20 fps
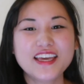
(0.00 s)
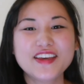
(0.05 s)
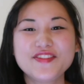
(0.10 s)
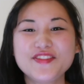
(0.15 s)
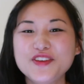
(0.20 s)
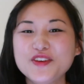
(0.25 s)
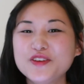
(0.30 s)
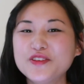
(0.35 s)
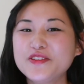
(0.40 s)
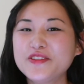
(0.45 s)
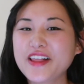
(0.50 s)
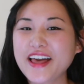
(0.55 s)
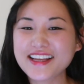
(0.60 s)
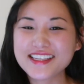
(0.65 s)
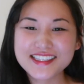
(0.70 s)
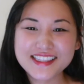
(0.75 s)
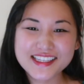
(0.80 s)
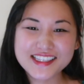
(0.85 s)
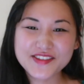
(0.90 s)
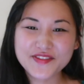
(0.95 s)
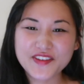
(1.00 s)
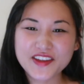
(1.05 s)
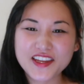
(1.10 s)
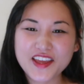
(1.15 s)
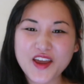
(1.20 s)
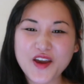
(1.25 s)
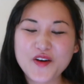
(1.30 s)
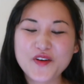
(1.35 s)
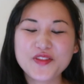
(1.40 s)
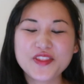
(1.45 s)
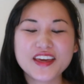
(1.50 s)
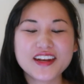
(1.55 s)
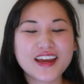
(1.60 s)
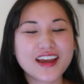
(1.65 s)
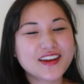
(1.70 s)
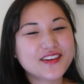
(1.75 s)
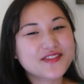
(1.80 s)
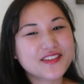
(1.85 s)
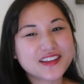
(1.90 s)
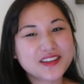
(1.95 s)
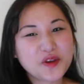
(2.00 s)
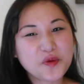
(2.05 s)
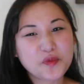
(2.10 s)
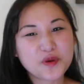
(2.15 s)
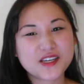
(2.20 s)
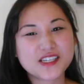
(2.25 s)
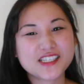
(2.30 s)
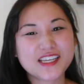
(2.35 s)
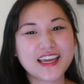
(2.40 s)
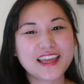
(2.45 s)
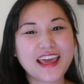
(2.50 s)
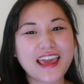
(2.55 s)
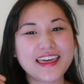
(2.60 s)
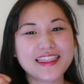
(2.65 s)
If you liked this video, then I'd really appreciate